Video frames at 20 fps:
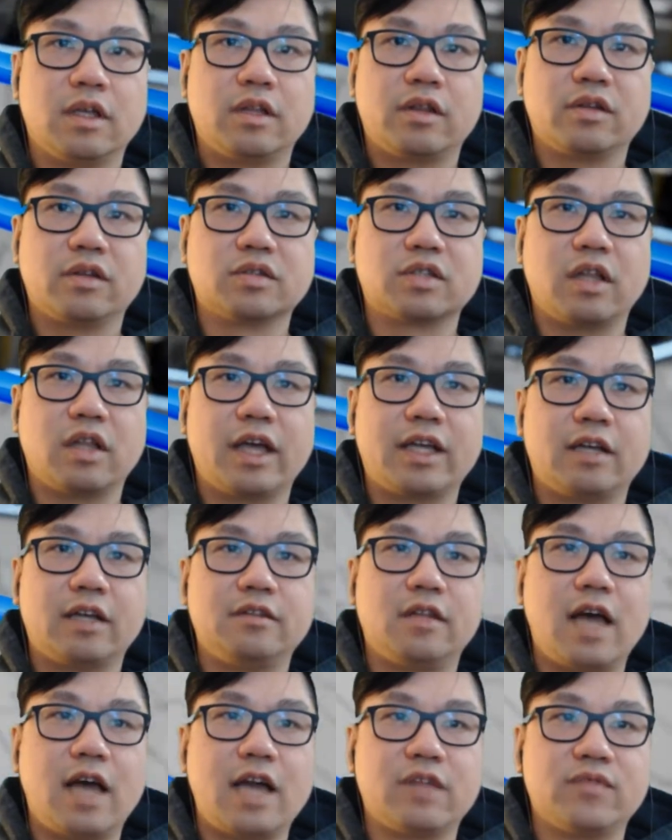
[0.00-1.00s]
There's like a
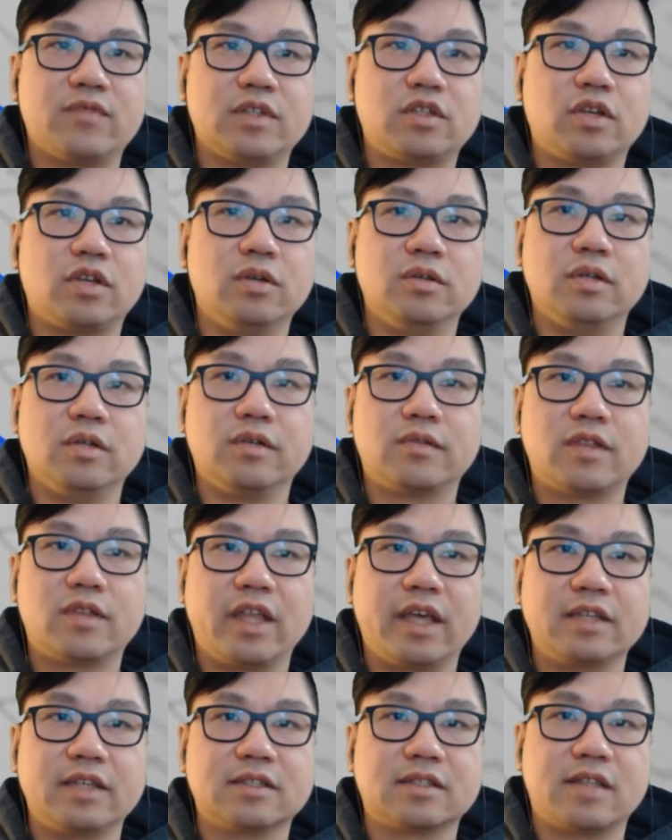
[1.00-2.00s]
lot of intuitive
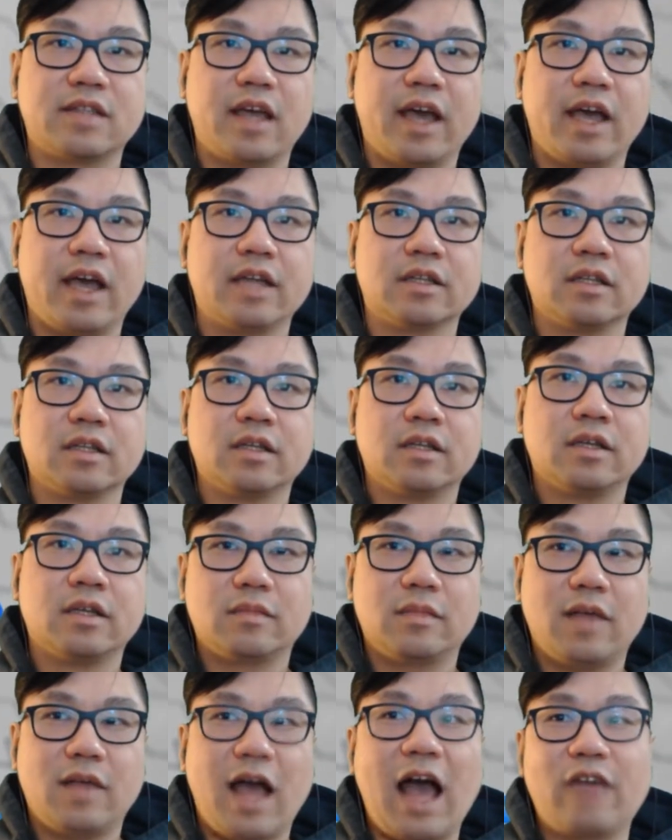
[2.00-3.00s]
things that
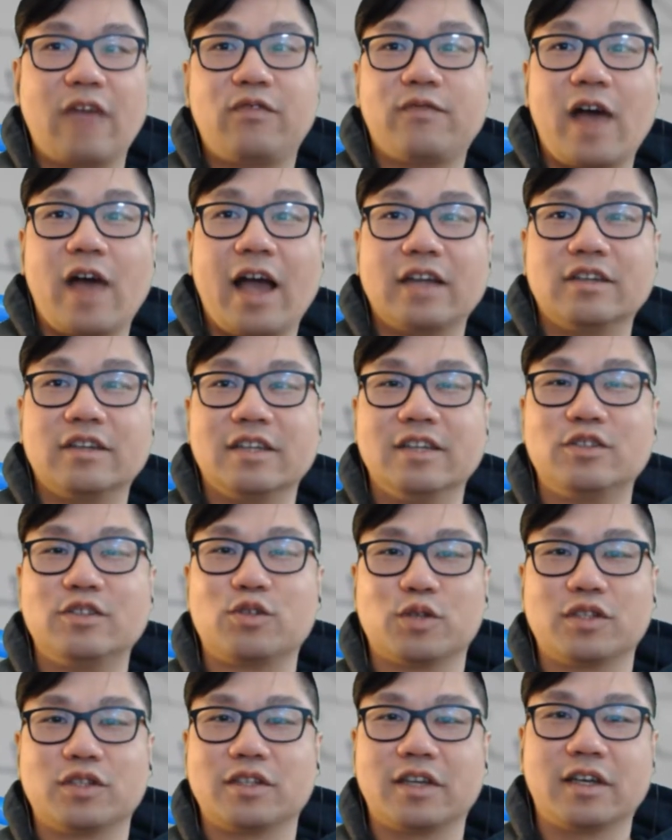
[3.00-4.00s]
I find
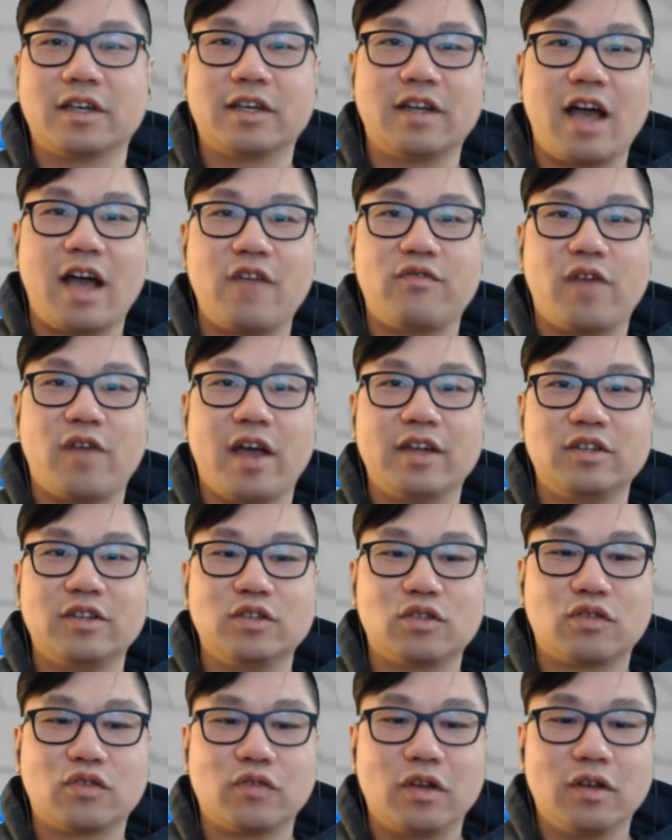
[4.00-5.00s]
interesting and I find
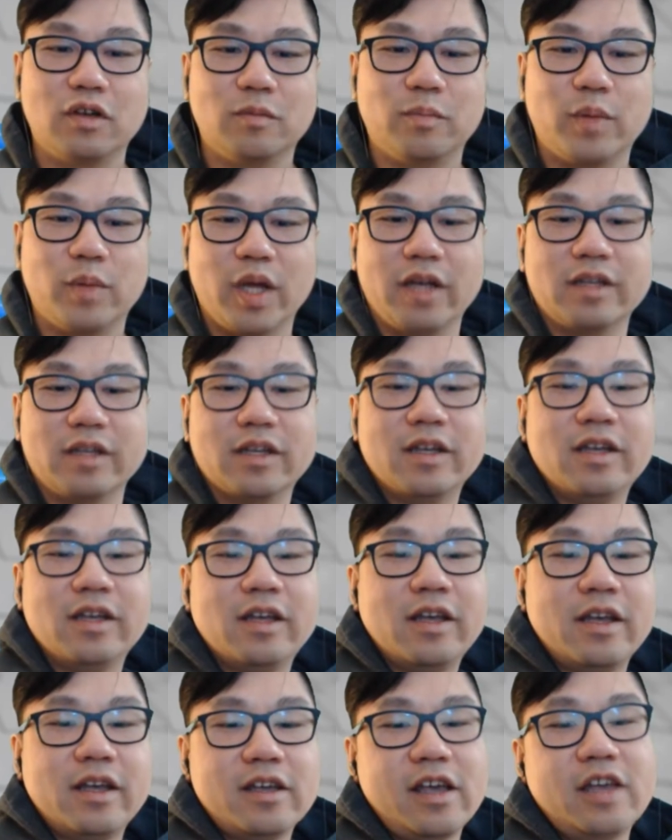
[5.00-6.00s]
useful, but
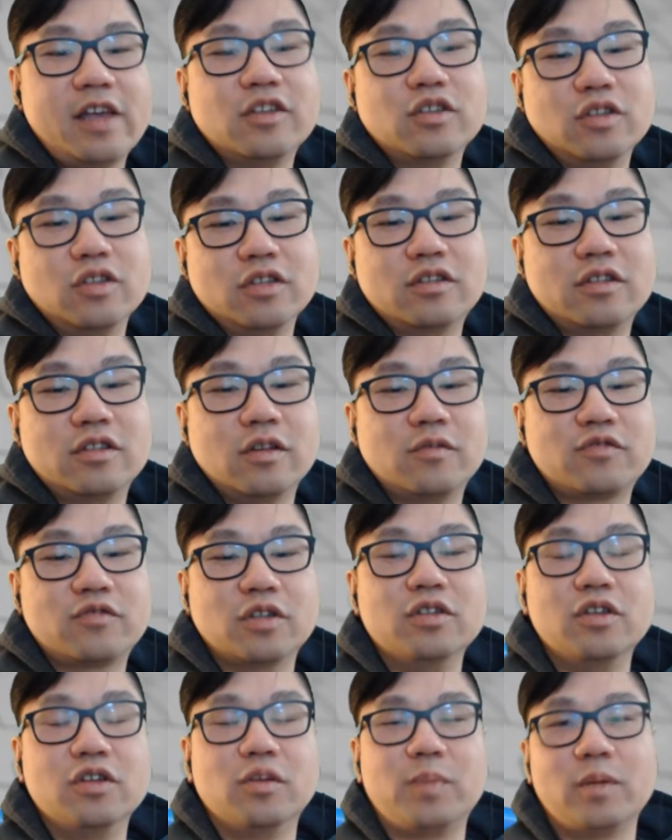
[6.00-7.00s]
to
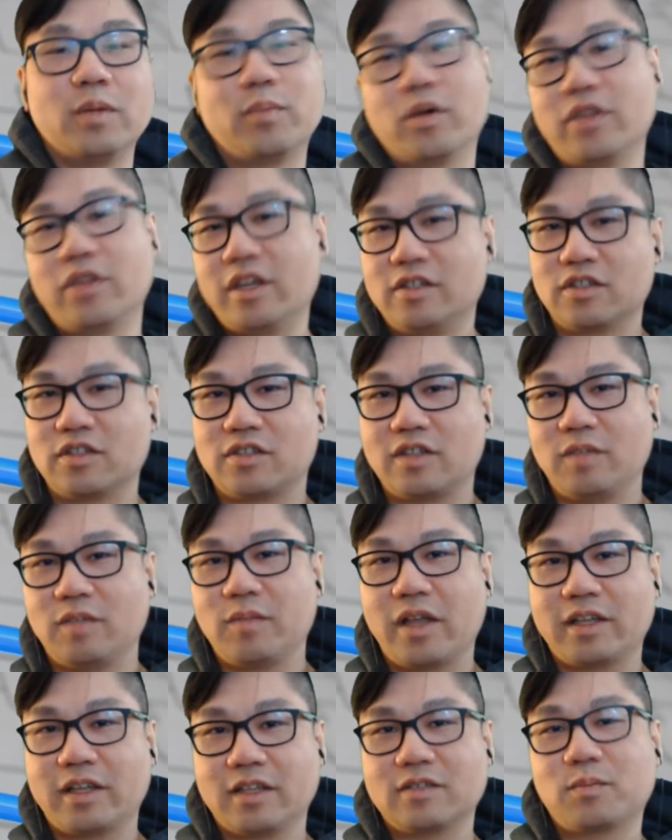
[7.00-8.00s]
new people, they just seem
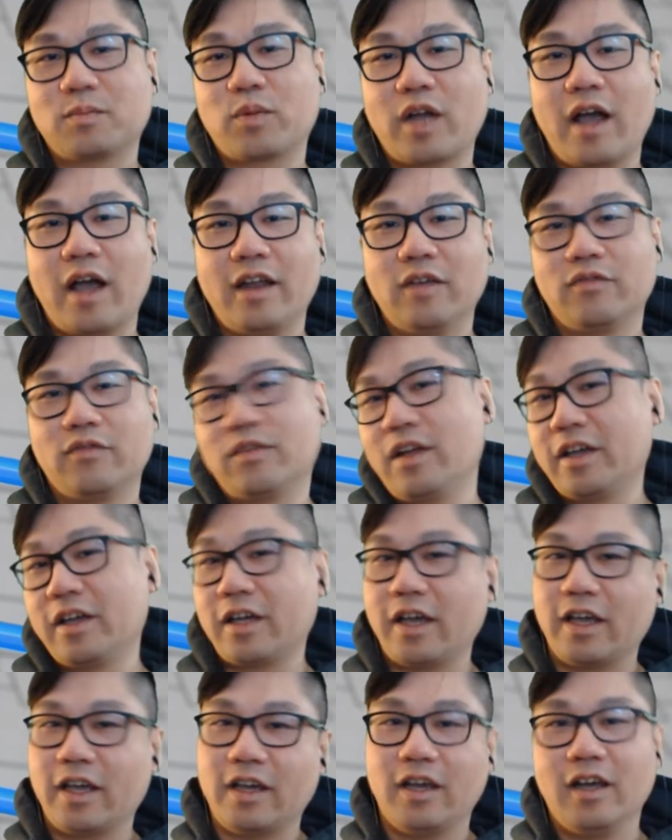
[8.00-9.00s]
like it's kind of like
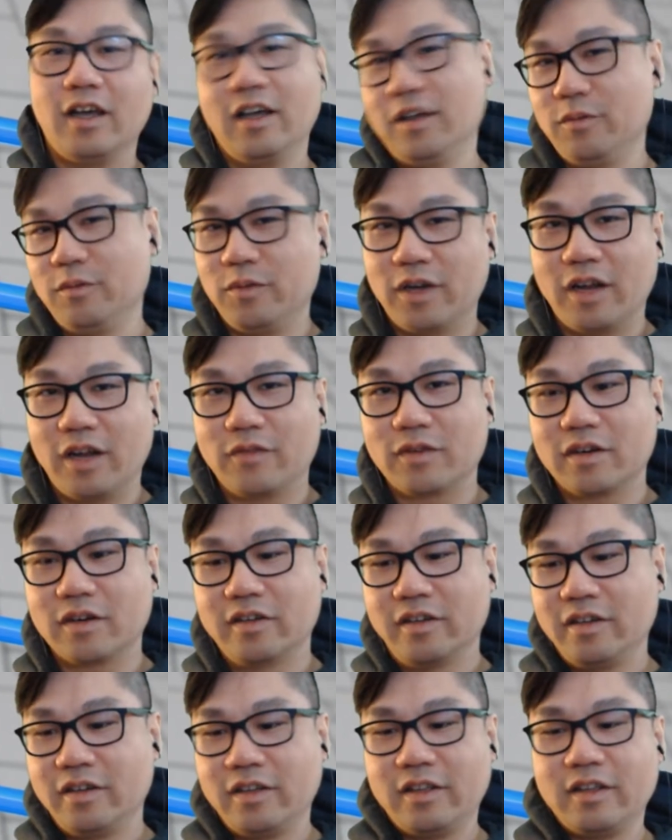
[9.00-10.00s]
a whatever.
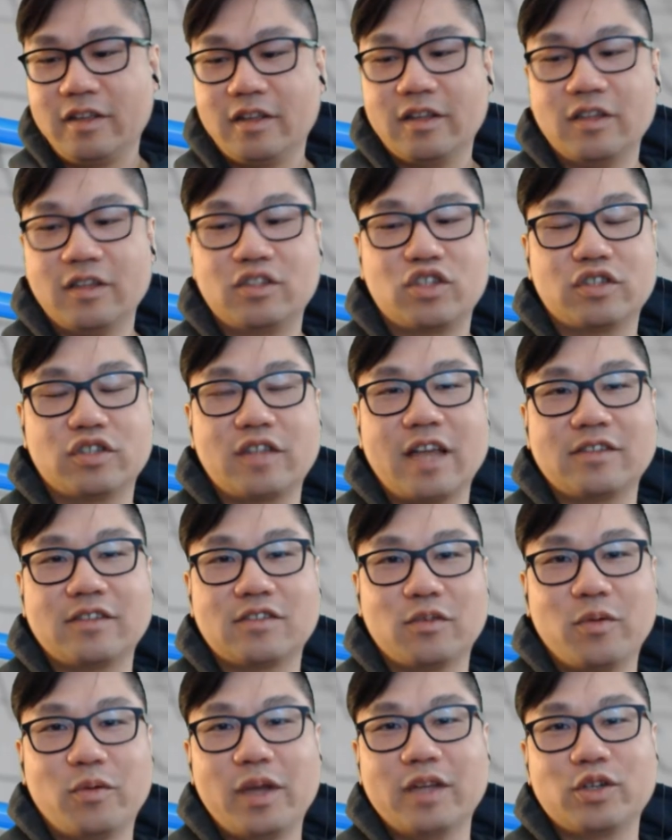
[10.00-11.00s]
That's
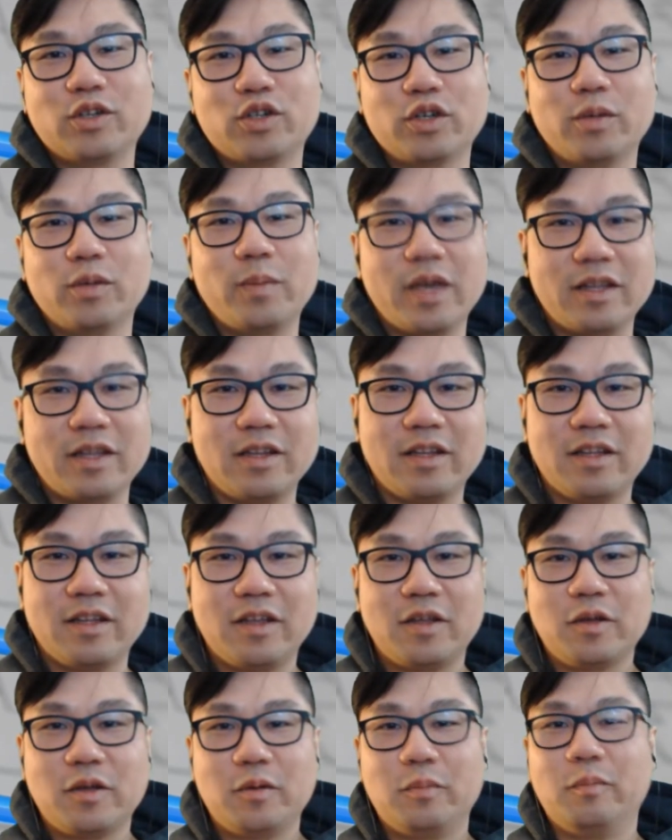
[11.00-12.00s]
the way it should have been.
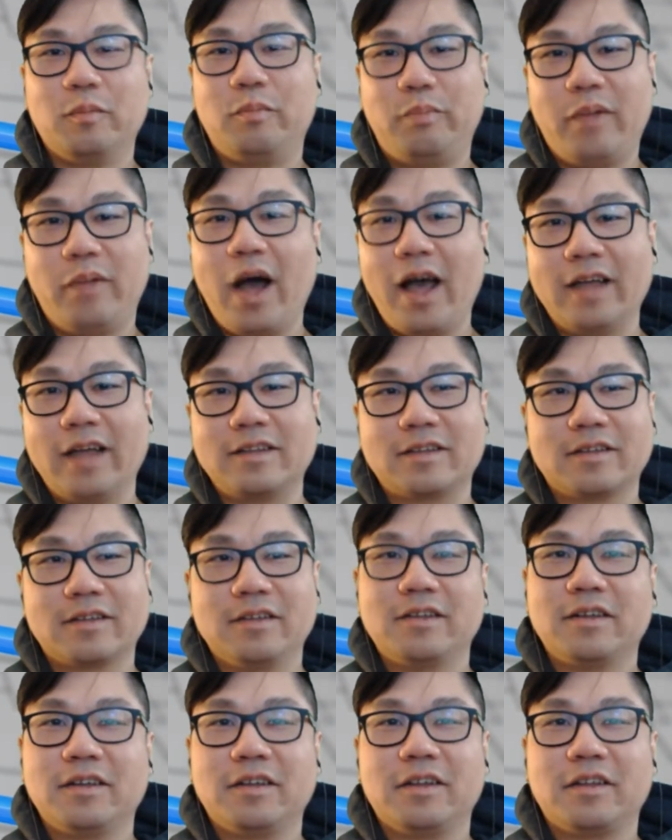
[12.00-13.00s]
But
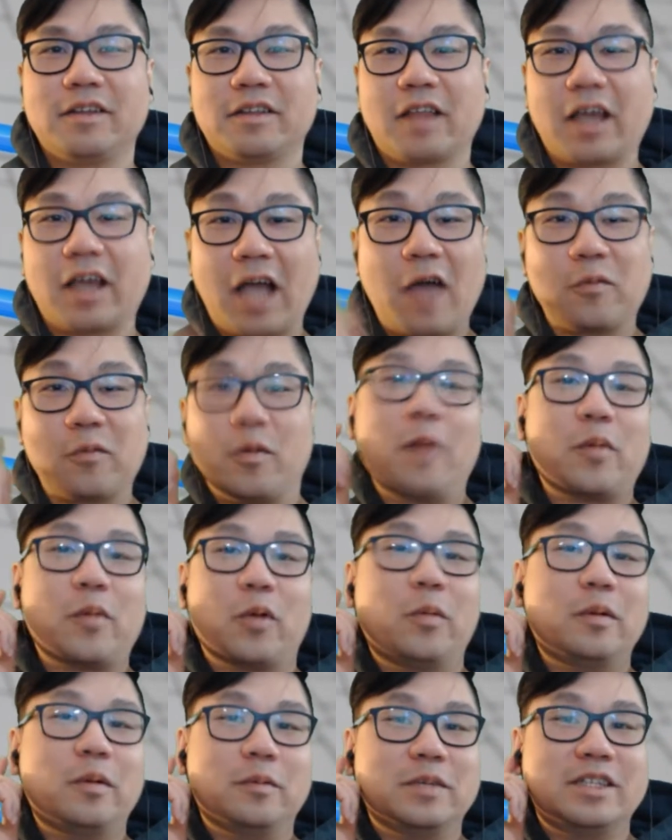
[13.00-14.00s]
like, I remember
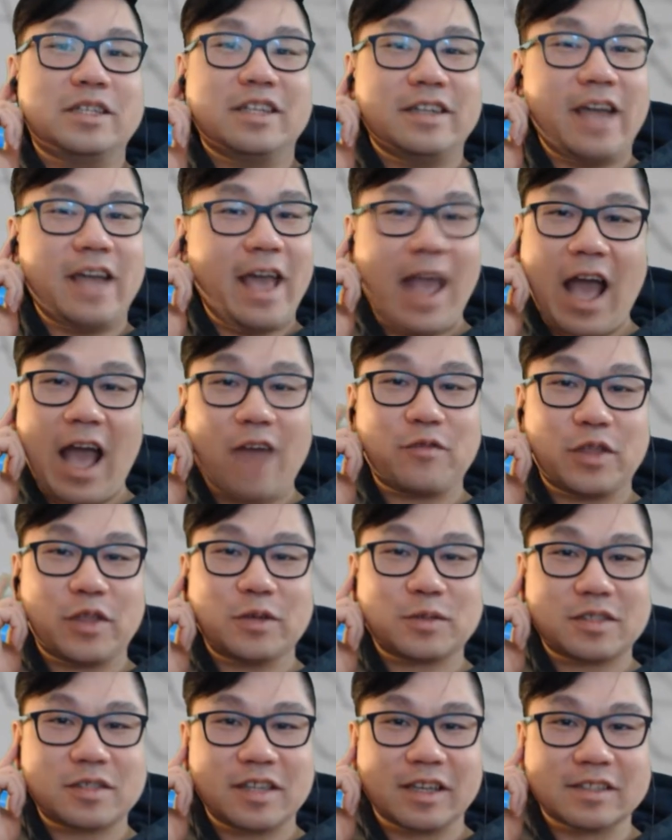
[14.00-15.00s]
when we didn't have
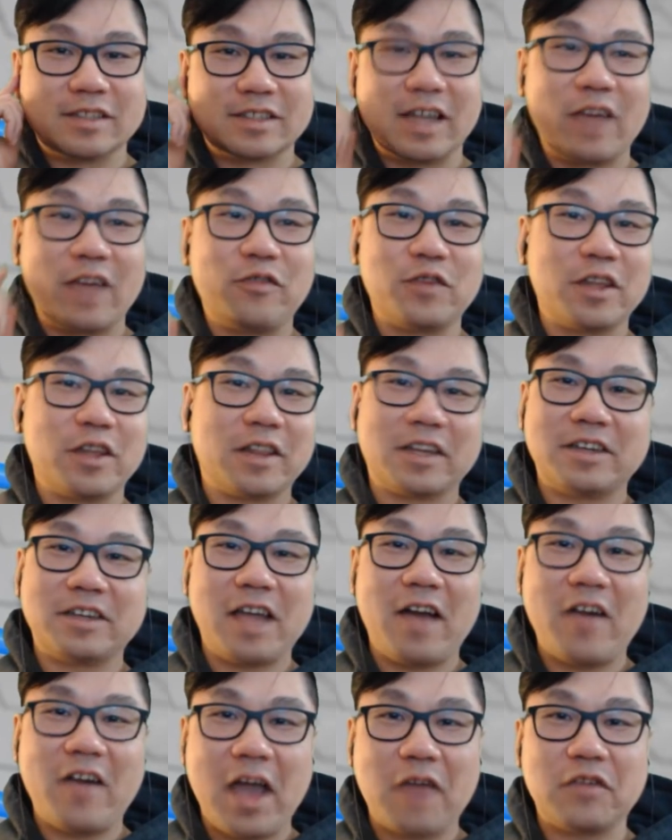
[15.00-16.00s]
those things, and I feel like
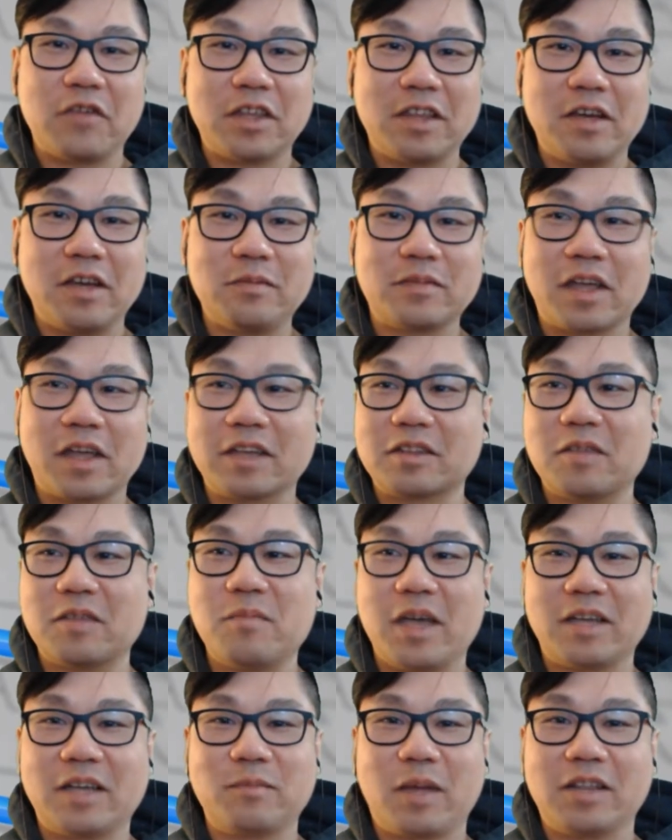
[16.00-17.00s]
now having them, like, they
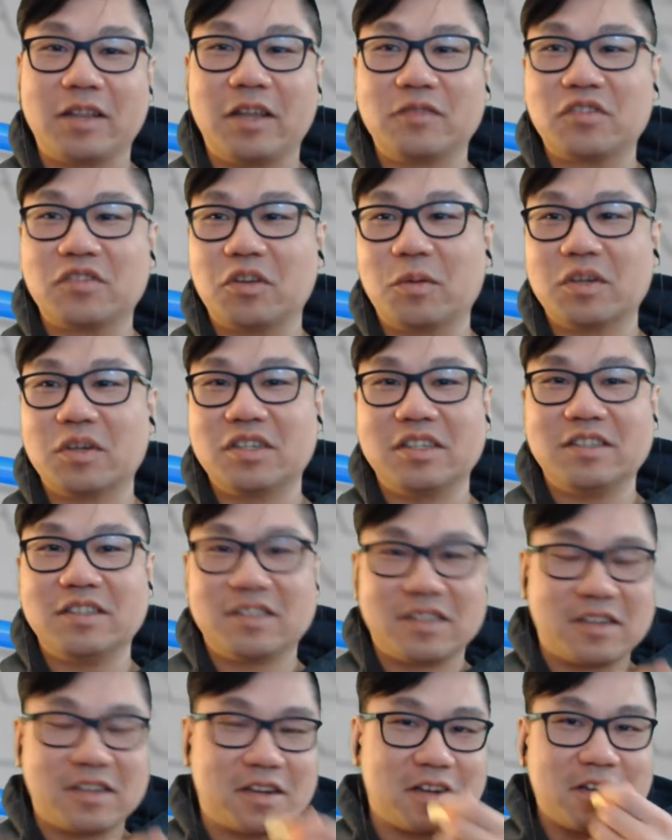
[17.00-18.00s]
make my life so much
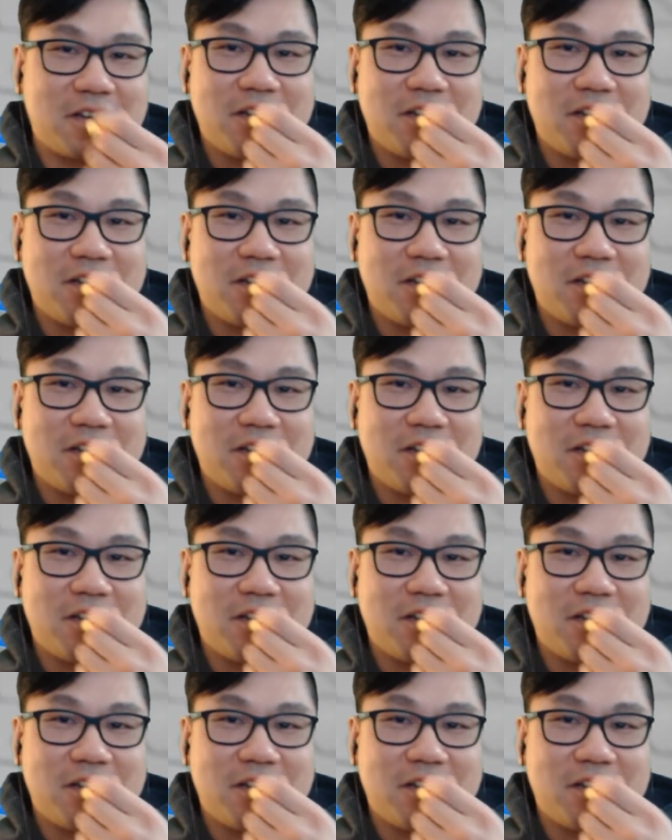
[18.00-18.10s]
easier.